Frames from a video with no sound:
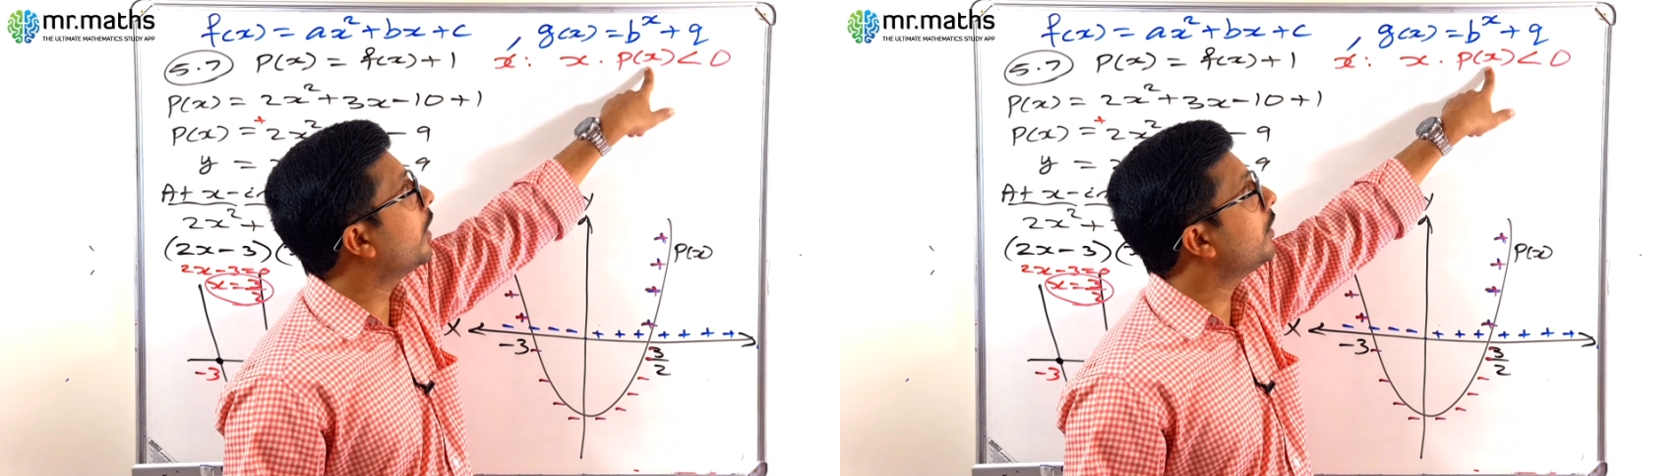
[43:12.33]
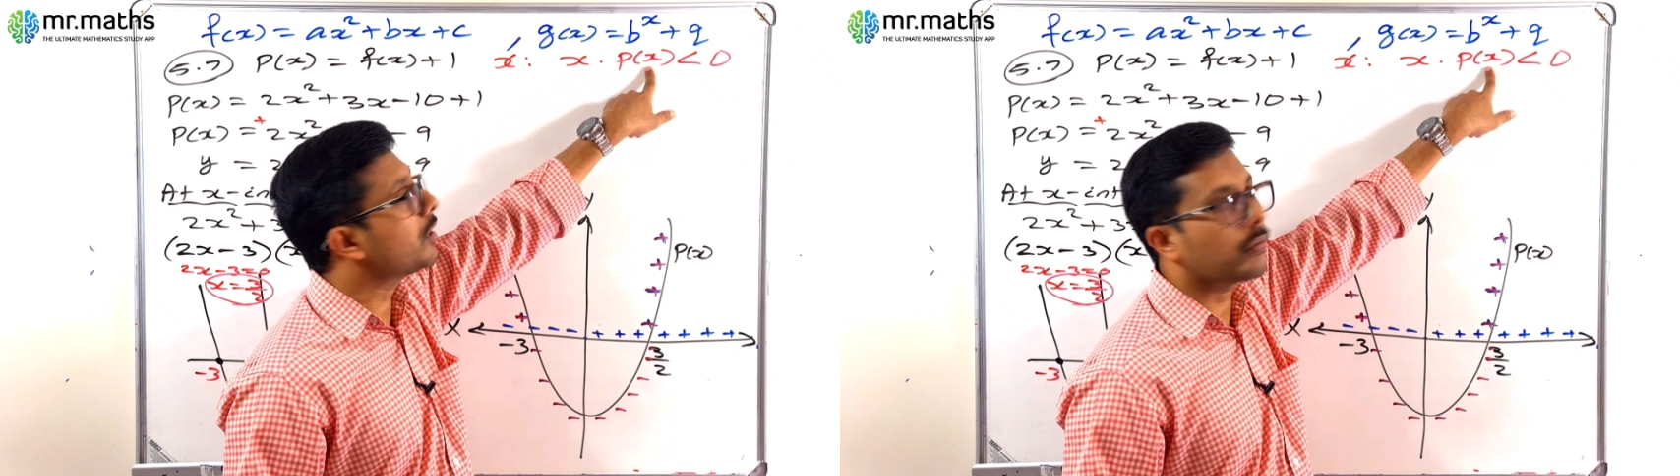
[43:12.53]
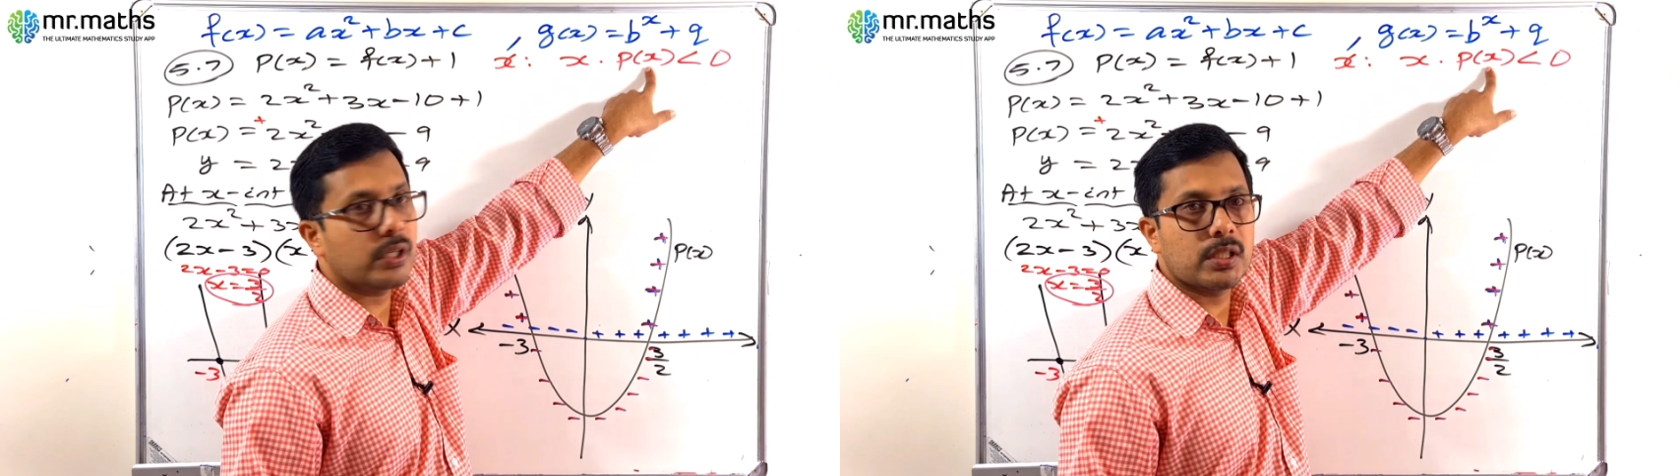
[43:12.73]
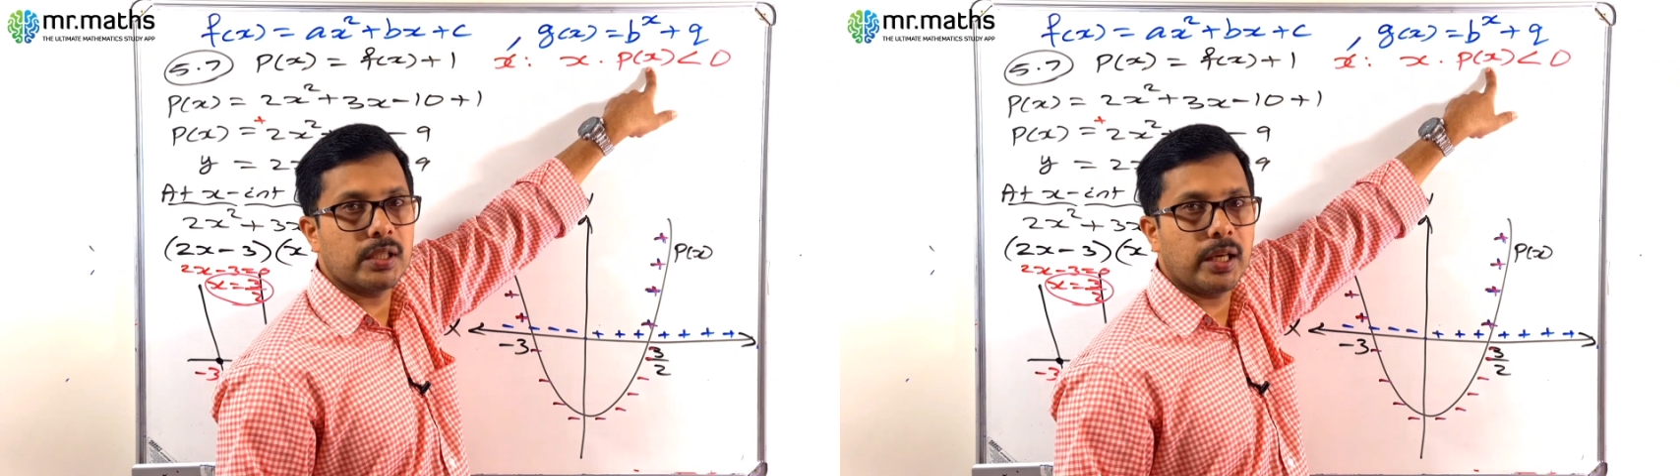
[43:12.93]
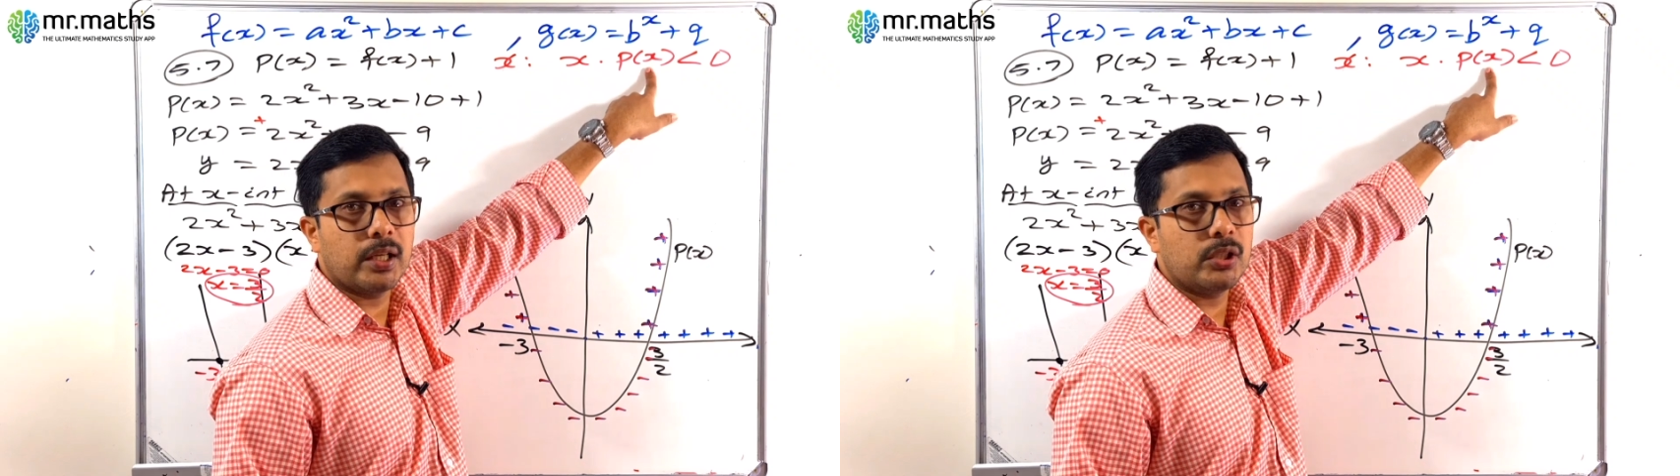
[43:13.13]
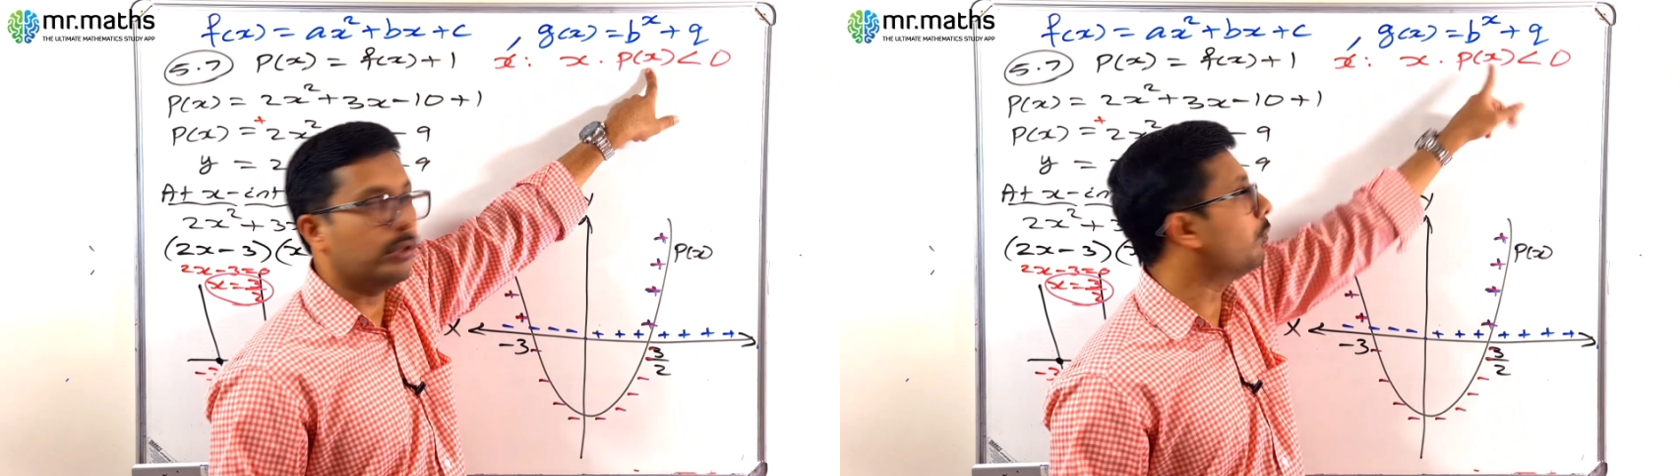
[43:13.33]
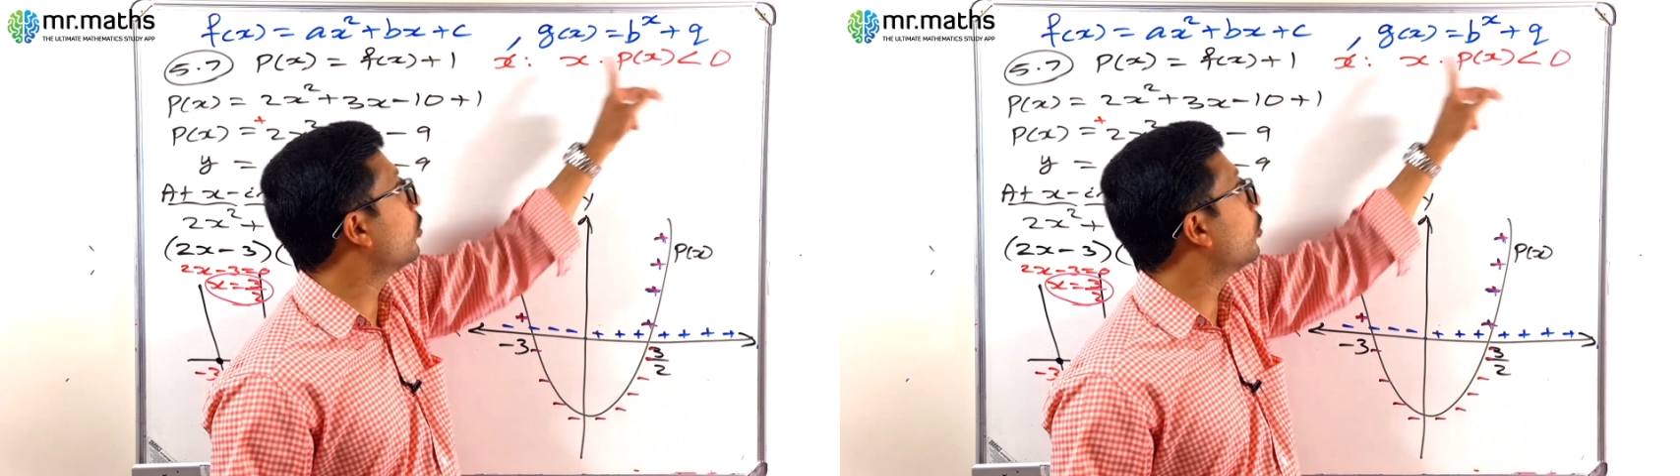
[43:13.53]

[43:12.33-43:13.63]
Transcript: and this one is negative.